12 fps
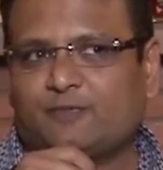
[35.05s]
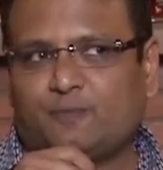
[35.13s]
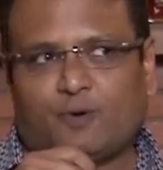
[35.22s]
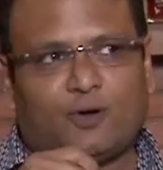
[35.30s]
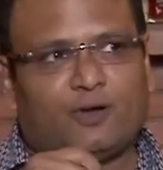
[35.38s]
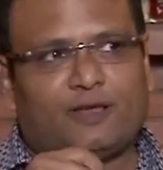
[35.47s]

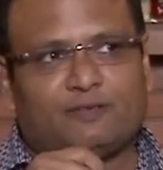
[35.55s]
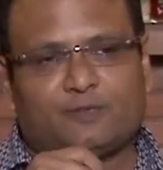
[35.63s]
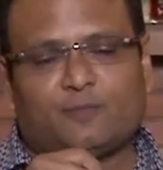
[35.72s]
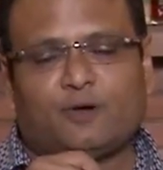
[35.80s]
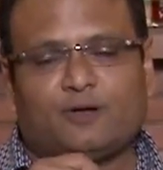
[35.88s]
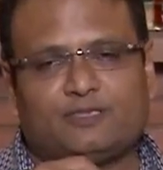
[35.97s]
born at
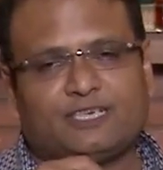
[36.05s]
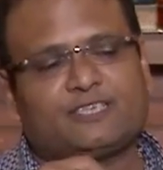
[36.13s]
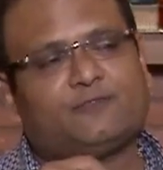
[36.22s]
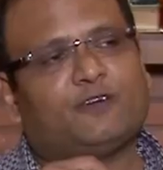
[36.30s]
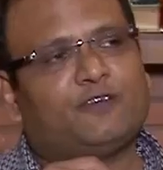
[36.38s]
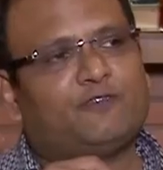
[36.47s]

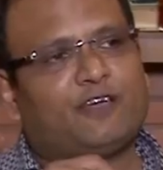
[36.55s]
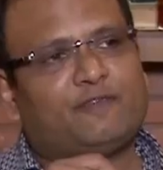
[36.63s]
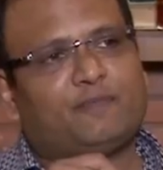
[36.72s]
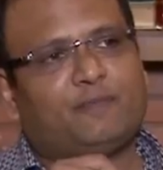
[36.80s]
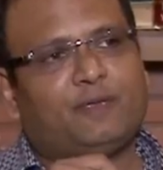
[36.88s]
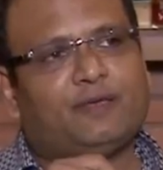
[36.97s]
6:45
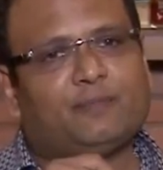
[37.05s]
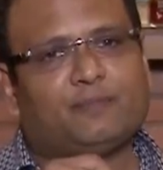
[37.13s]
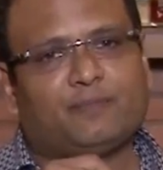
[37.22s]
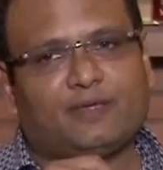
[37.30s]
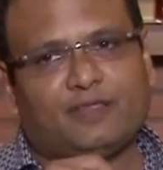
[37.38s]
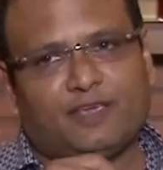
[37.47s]
p.m.
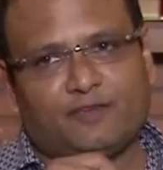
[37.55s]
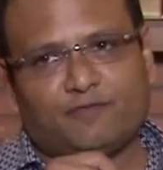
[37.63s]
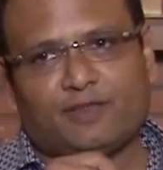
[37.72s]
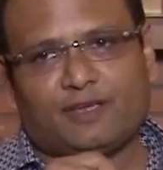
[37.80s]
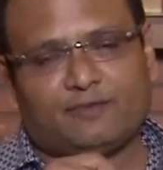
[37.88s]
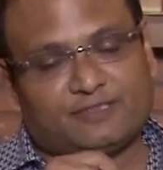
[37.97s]
in the
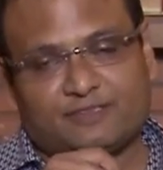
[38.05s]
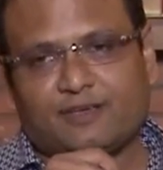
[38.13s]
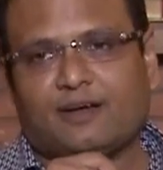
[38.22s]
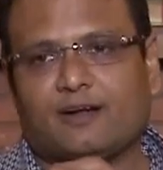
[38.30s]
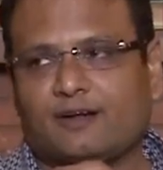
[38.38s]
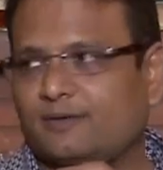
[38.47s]
evening, it was
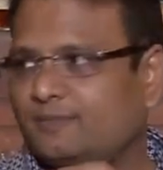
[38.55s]
dark.